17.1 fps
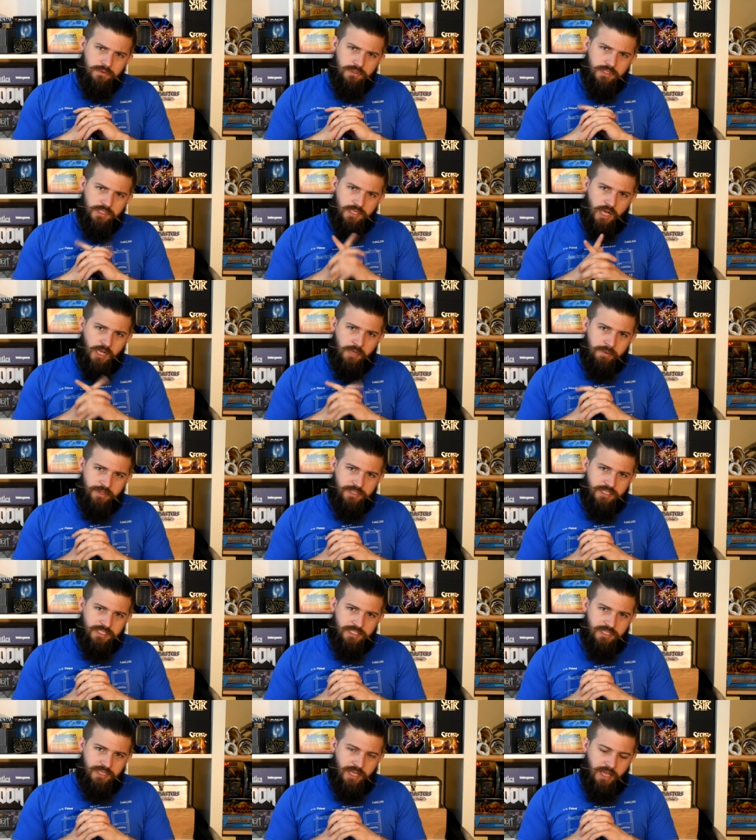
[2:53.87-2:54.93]
To talk about
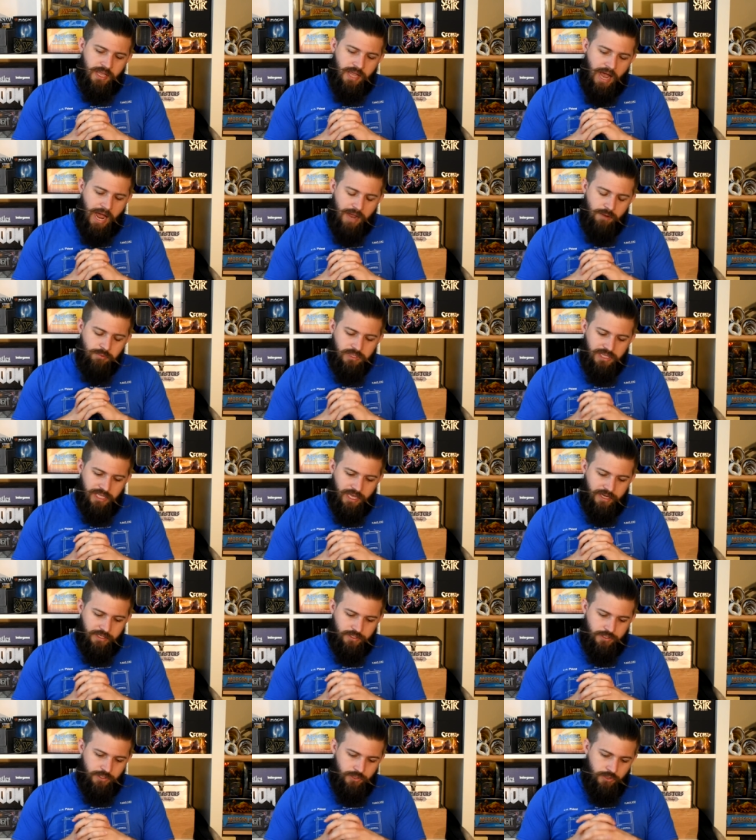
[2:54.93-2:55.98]
this today, I would
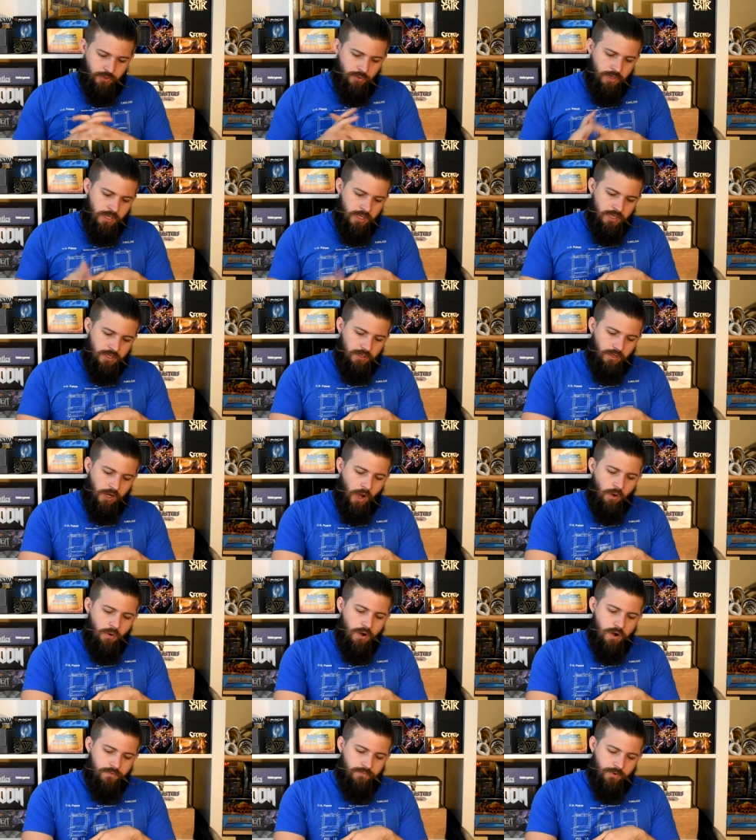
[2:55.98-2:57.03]
like to
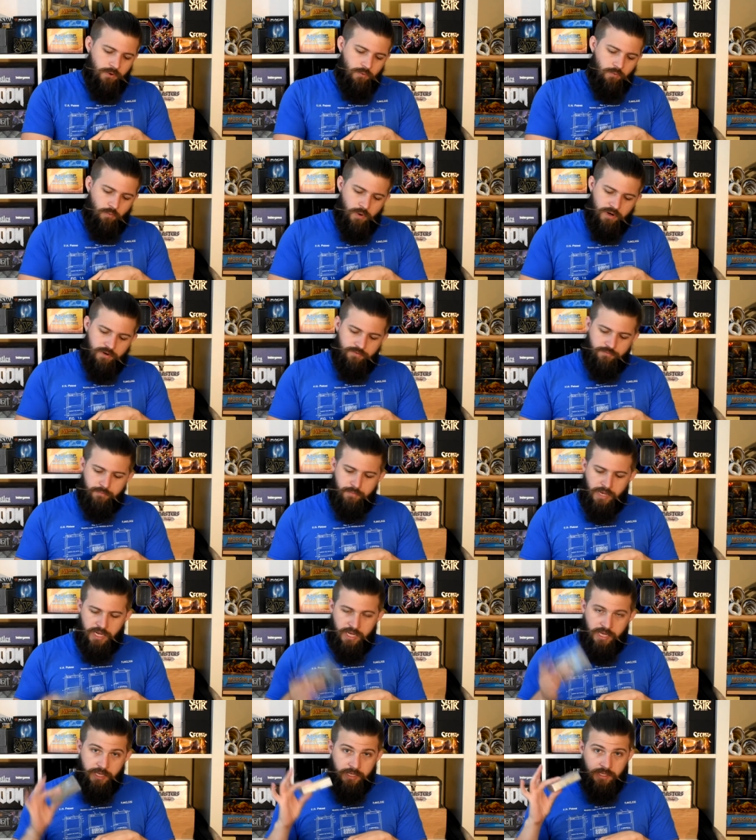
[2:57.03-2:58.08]
go over one of
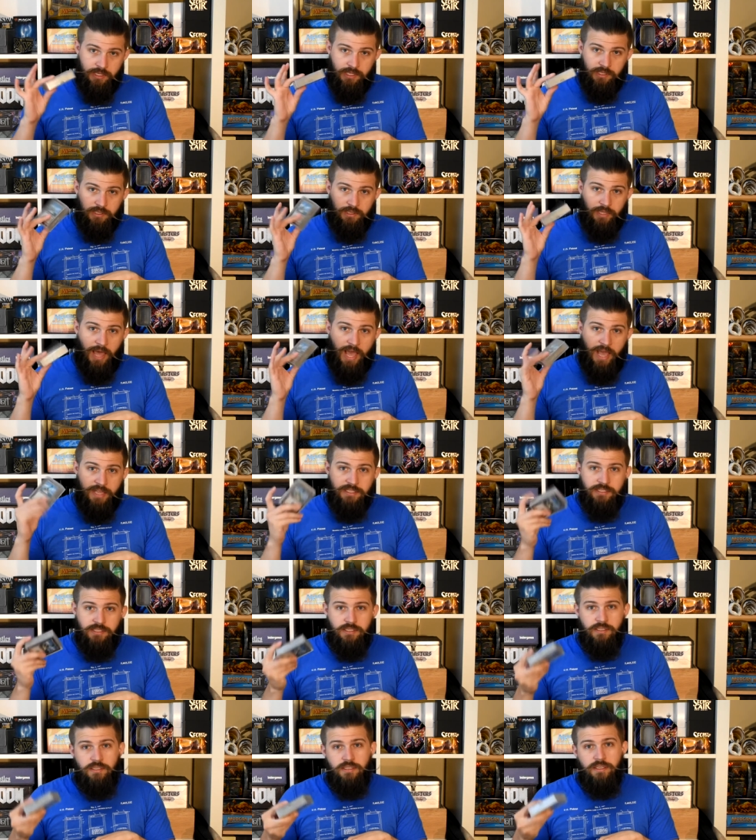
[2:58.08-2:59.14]
my
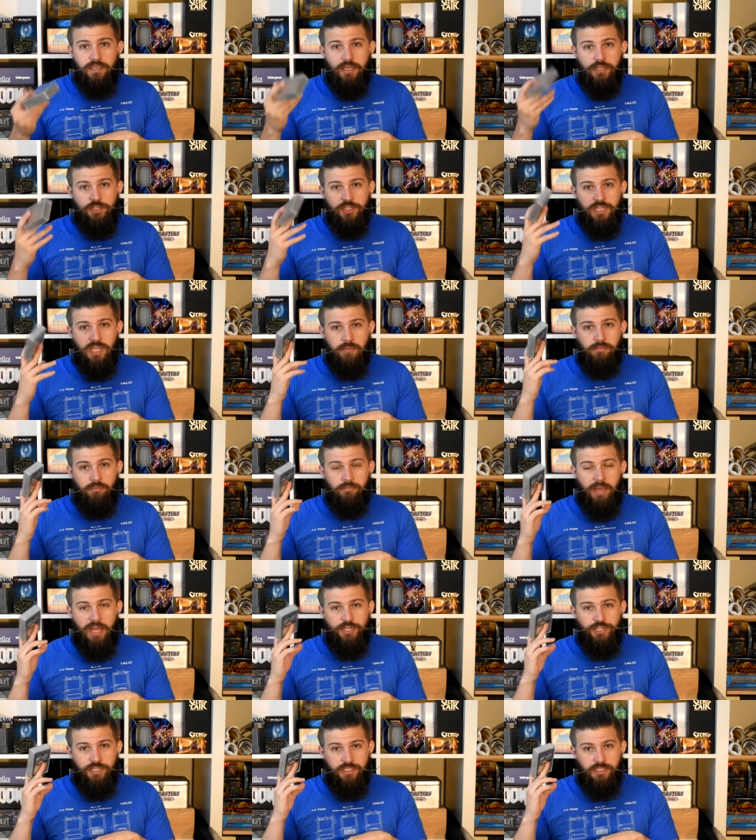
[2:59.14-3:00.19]
last Kitchen Table
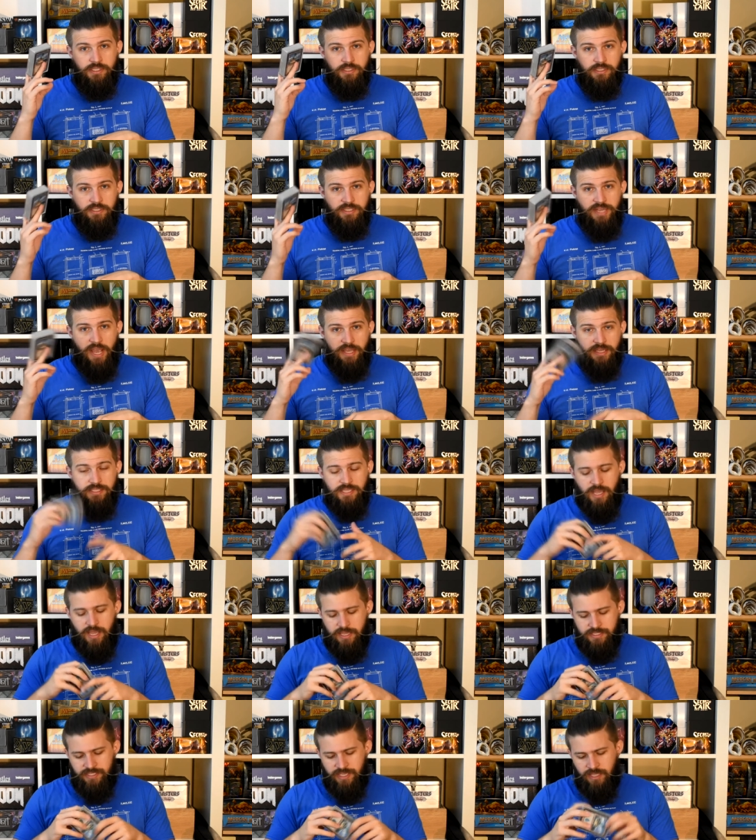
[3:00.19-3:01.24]
Magic decks.
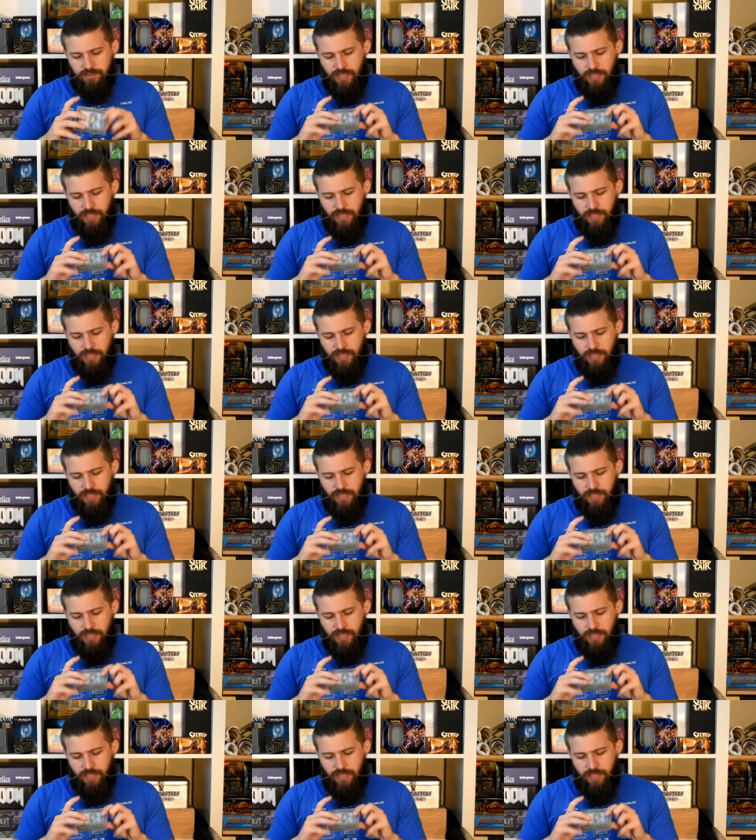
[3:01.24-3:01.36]
I say